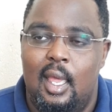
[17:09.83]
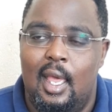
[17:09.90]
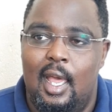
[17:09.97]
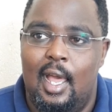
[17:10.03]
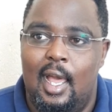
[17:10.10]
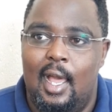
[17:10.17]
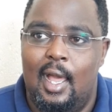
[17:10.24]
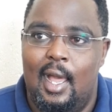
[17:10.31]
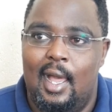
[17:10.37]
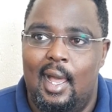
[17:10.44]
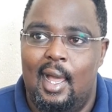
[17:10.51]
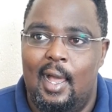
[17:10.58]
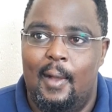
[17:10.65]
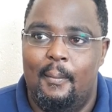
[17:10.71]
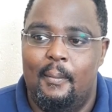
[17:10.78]

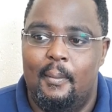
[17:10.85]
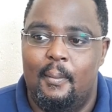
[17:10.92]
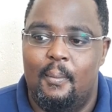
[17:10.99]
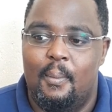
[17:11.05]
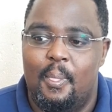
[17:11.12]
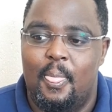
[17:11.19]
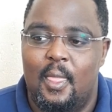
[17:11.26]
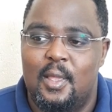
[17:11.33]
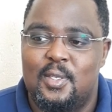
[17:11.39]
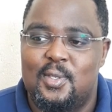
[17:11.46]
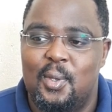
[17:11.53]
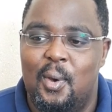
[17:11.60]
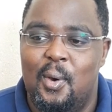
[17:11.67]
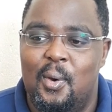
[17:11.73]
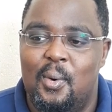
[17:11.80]
um,
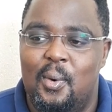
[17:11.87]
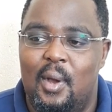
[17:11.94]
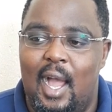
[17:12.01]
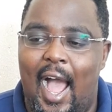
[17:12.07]
so